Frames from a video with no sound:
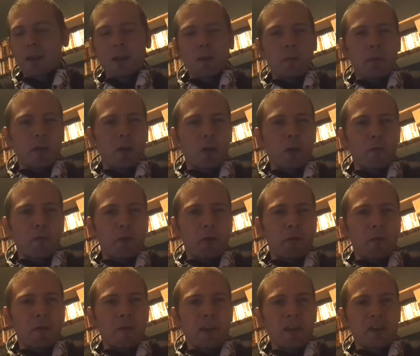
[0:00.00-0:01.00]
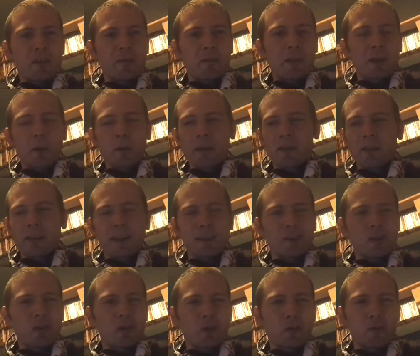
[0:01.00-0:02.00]
Probably go for another reaction video after this.
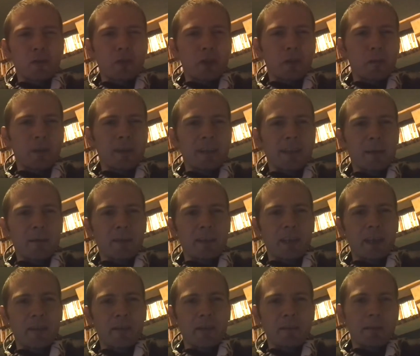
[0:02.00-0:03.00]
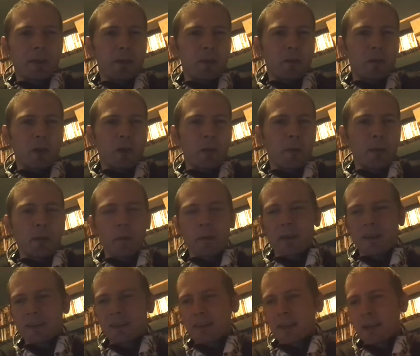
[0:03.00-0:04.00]
Not sure if it's going to be the same series. Might do a comedy one
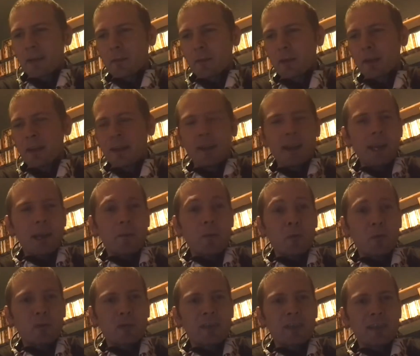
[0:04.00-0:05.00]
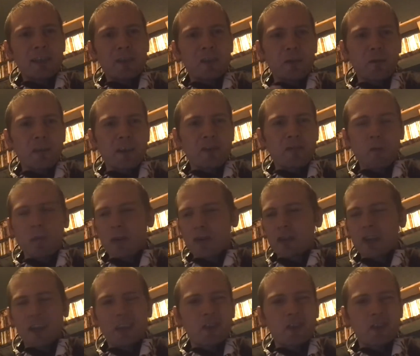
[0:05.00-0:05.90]
this time. But we'll see. So thanks for watching.